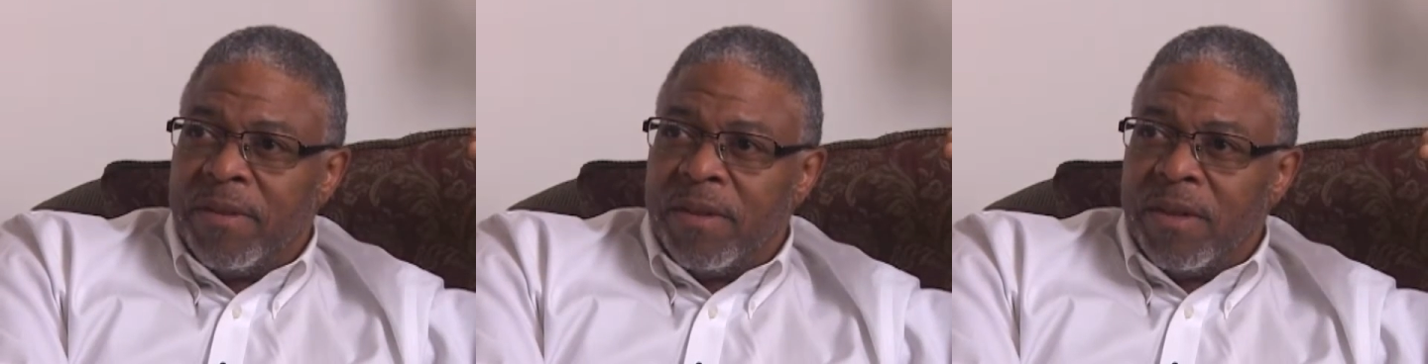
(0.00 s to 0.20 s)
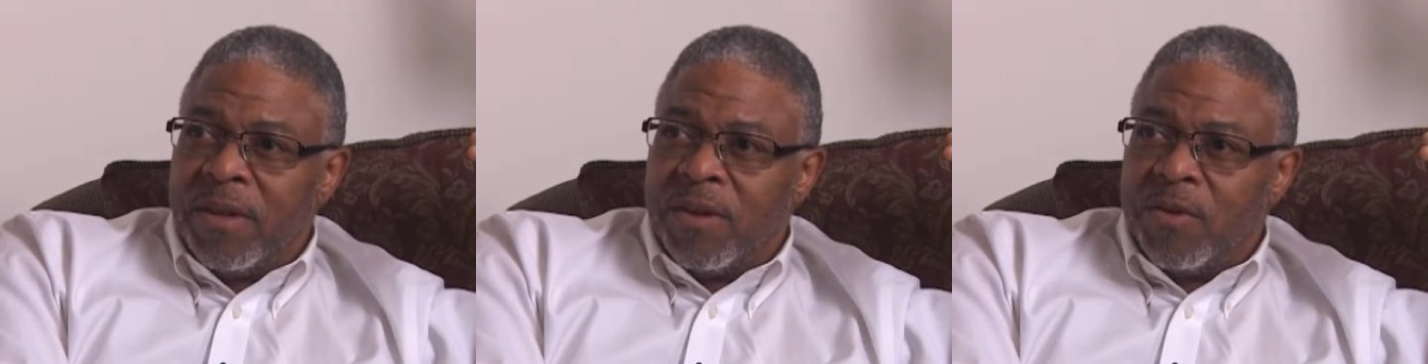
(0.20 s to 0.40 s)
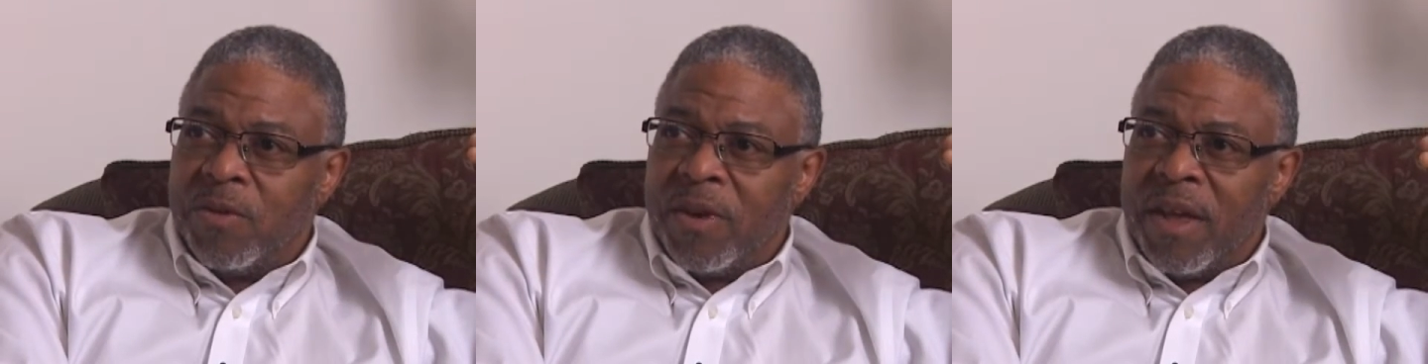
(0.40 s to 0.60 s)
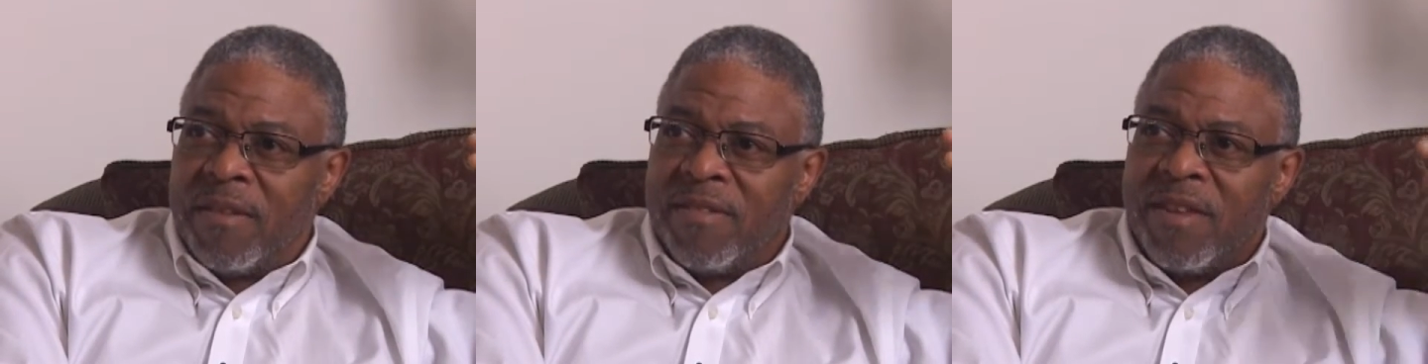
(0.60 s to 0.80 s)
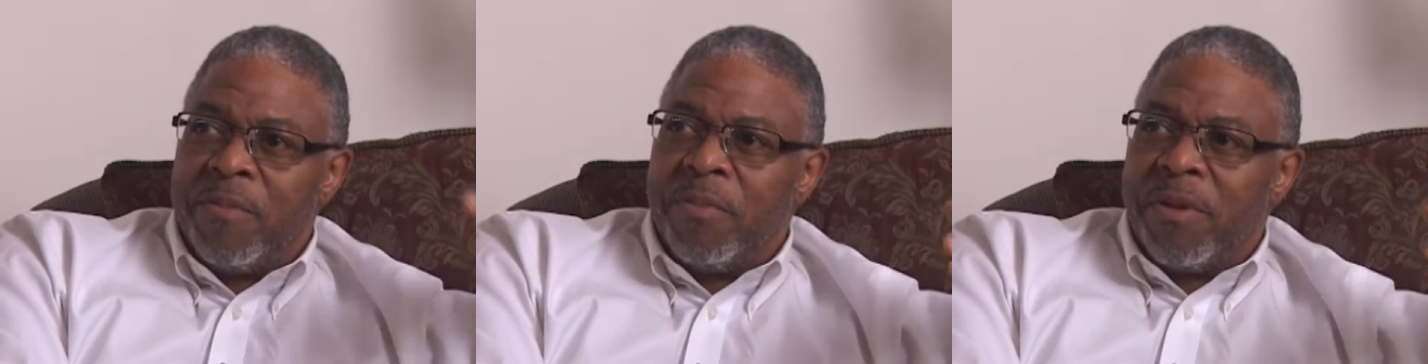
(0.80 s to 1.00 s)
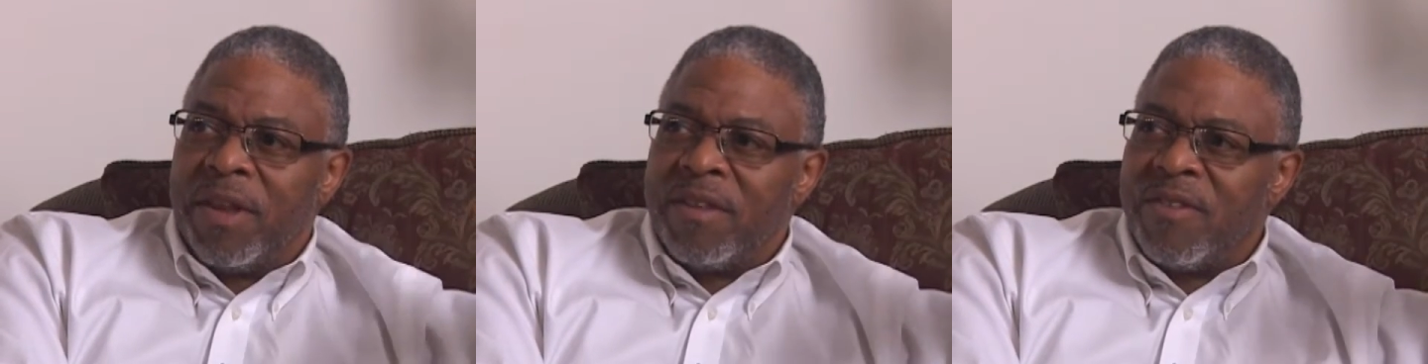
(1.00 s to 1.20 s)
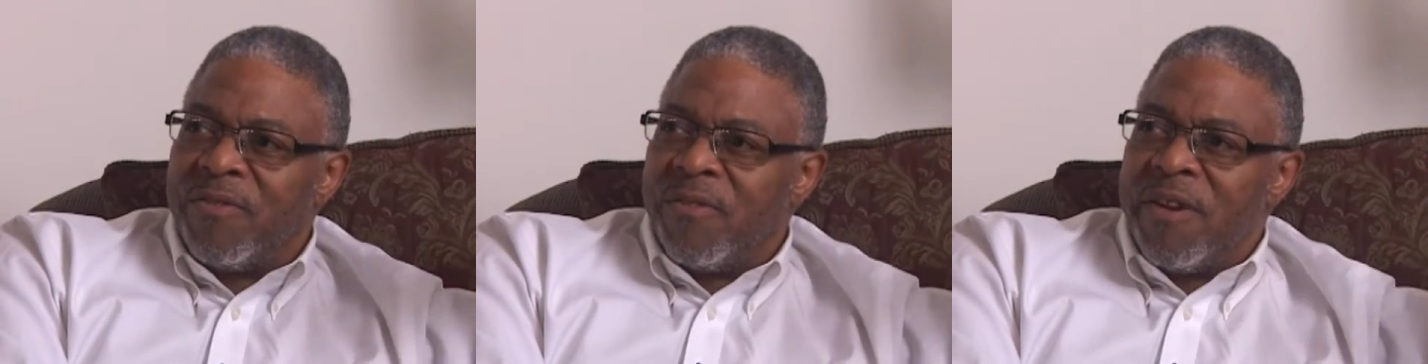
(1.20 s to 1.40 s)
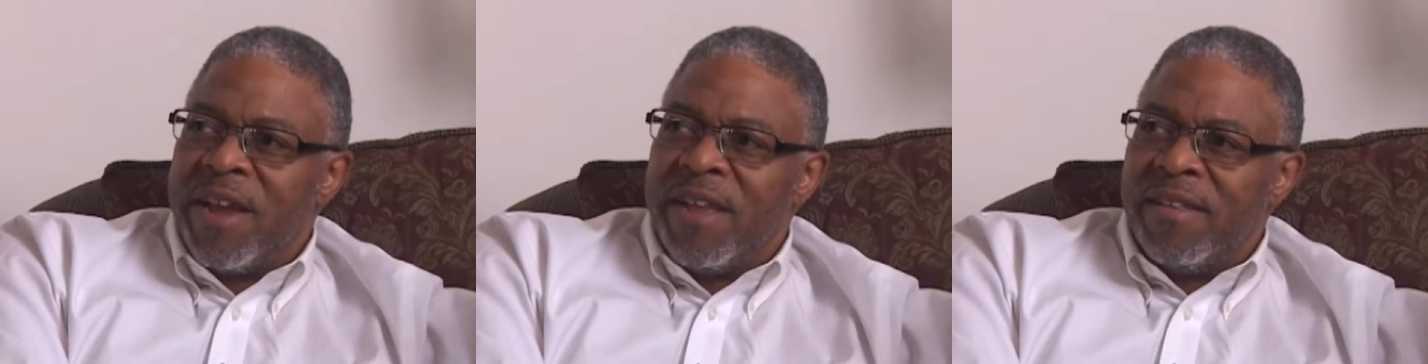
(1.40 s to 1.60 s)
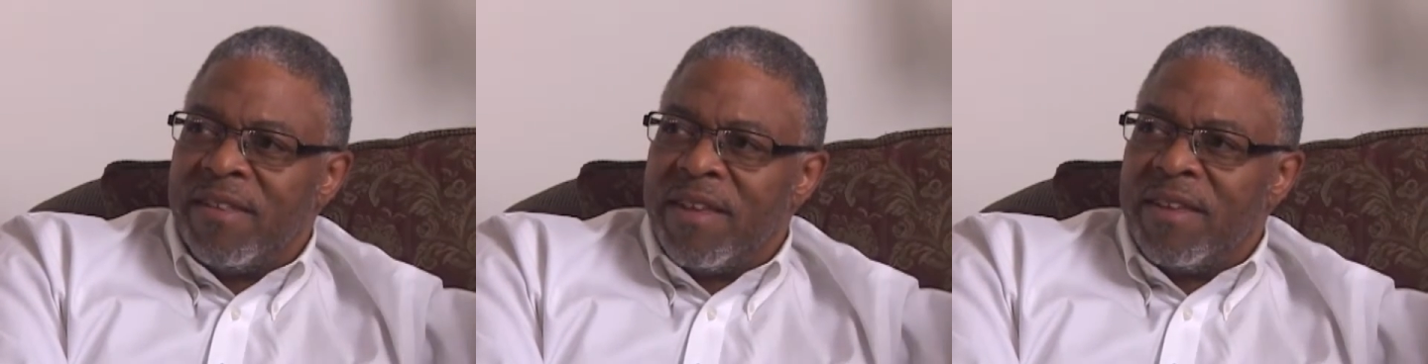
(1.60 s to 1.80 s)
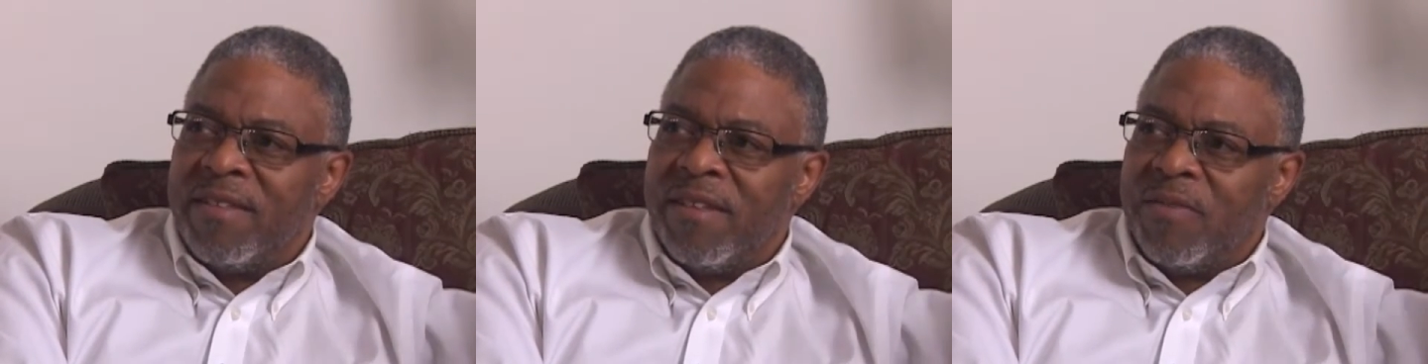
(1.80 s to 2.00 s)
you know as simple as a
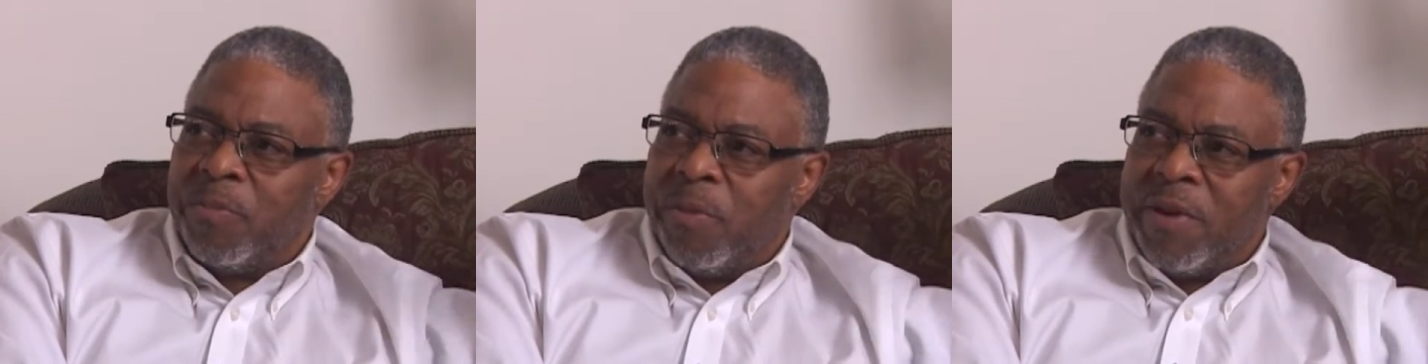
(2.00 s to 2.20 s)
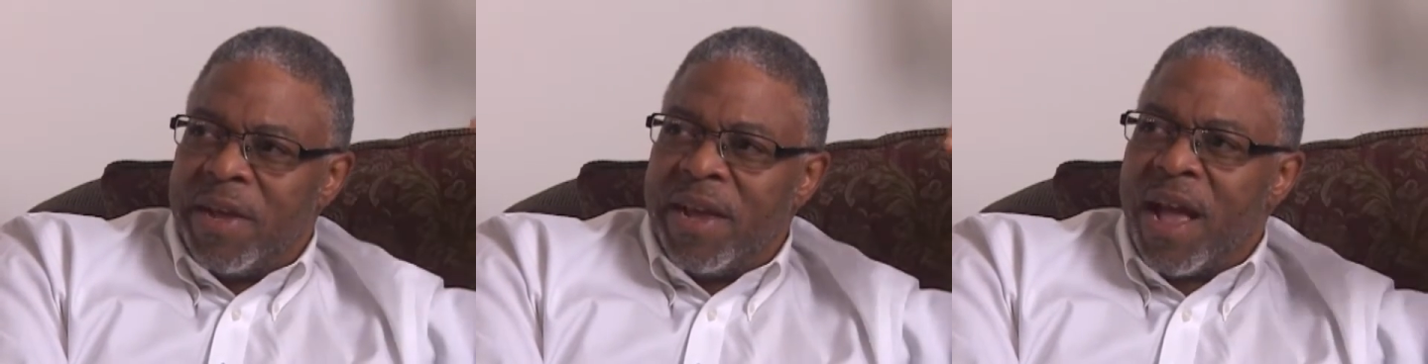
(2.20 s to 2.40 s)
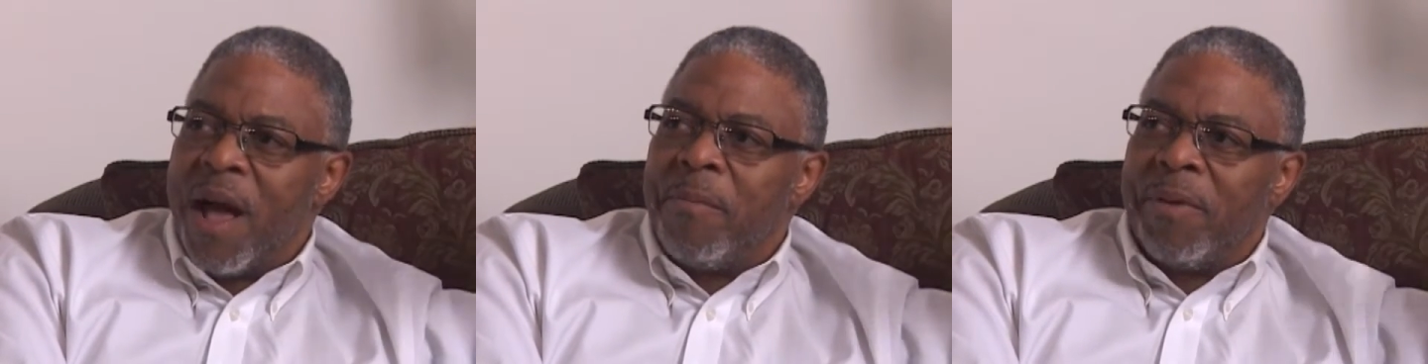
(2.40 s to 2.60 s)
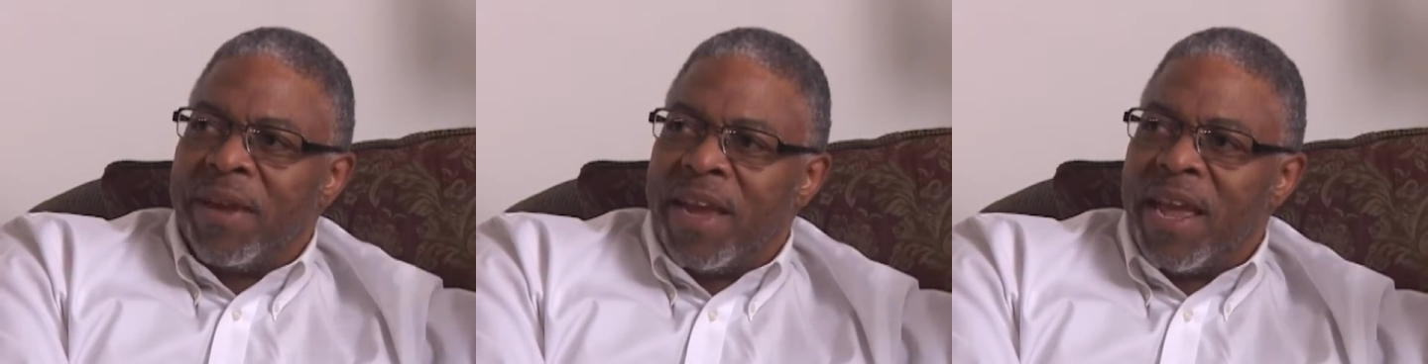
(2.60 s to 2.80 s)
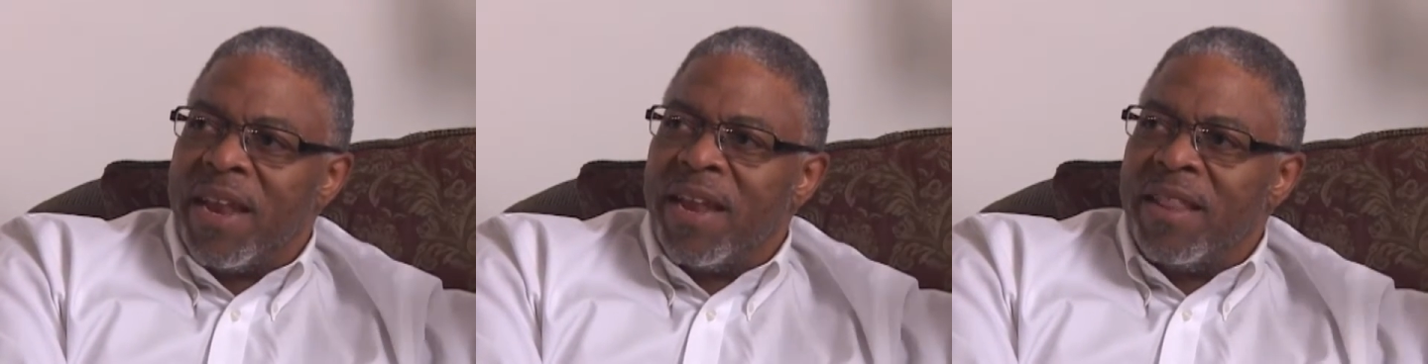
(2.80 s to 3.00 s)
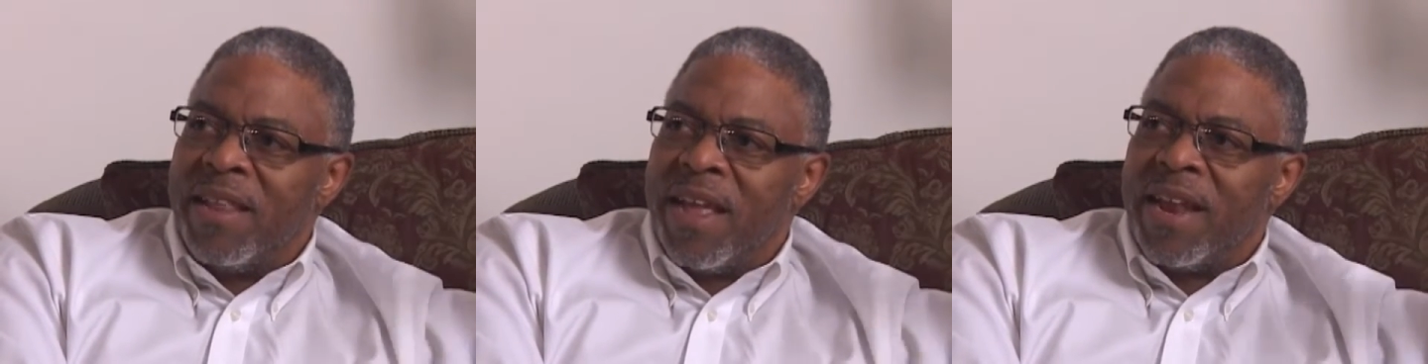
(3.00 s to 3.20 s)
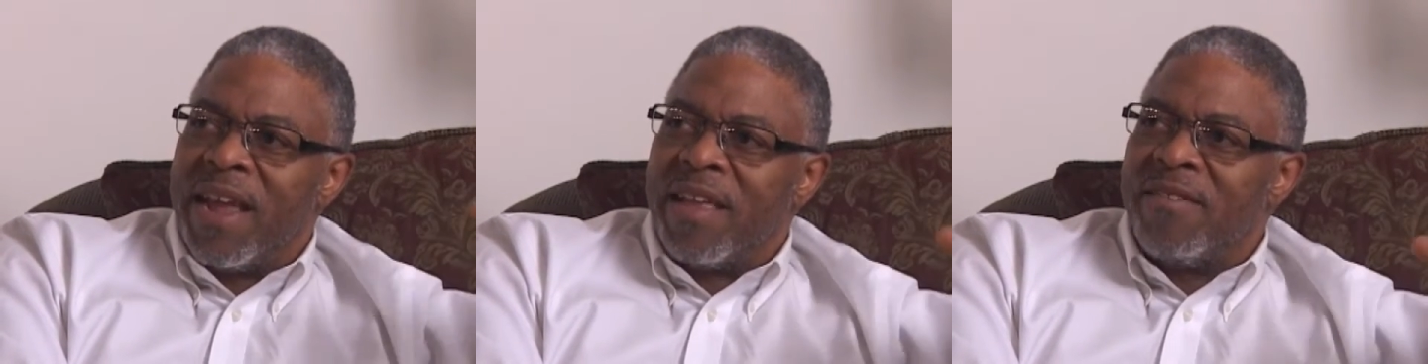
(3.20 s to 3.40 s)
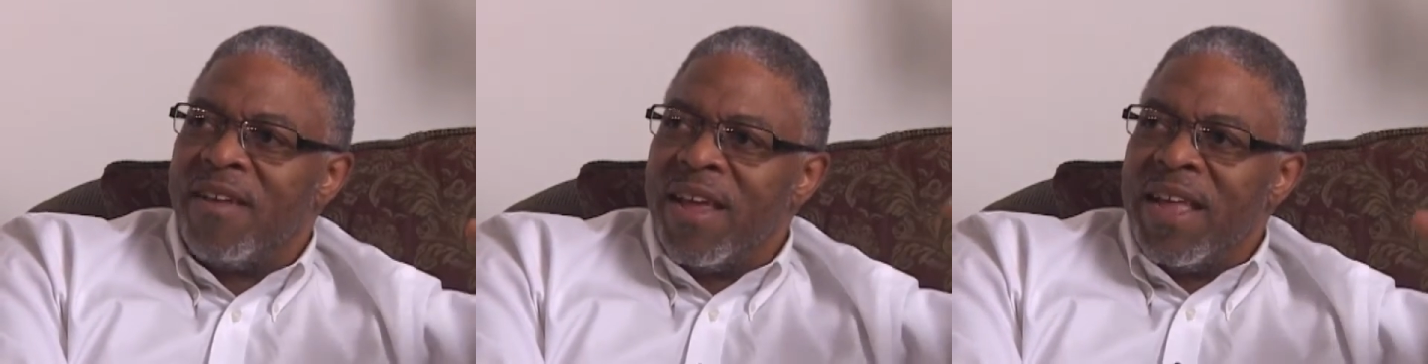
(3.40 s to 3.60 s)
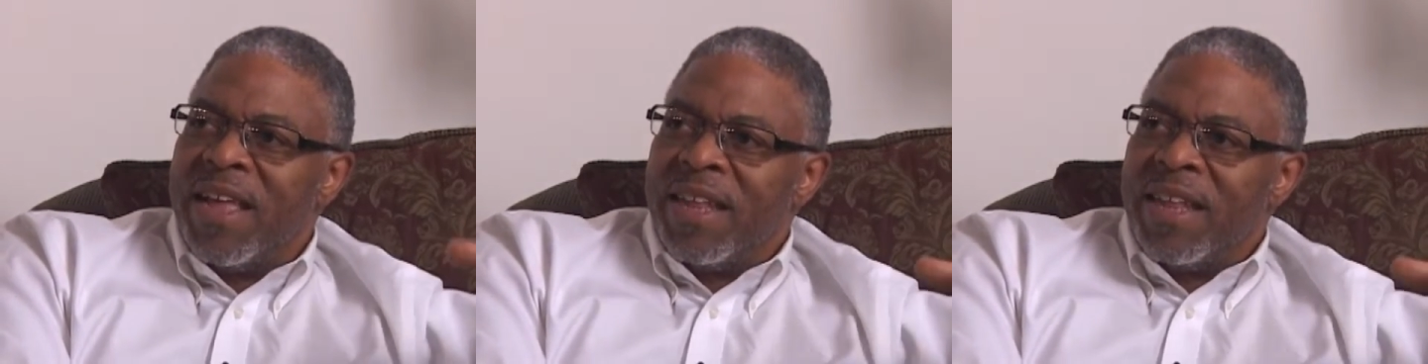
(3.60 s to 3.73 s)
phrase is it's pretty complicated in that it has